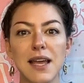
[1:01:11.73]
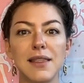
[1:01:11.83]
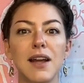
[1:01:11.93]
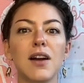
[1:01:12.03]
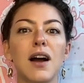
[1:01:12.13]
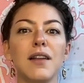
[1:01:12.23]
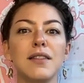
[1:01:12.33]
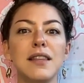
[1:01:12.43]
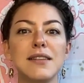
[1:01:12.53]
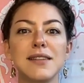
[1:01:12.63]
and they're
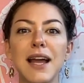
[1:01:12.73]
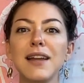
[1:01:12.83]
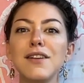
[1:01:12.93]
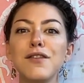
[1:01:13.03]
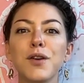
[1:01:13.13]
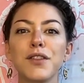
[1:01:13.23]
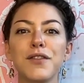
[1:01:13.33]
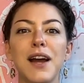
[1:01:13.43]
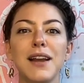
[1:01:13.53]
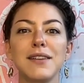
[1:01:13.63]
on the 2nd and 4th
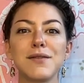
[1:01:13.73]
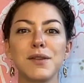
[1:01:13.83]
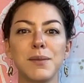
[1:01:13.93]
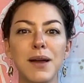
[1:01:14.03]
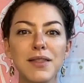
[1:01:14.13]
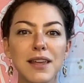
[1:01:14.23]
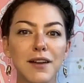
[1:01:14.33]
Fridays of the month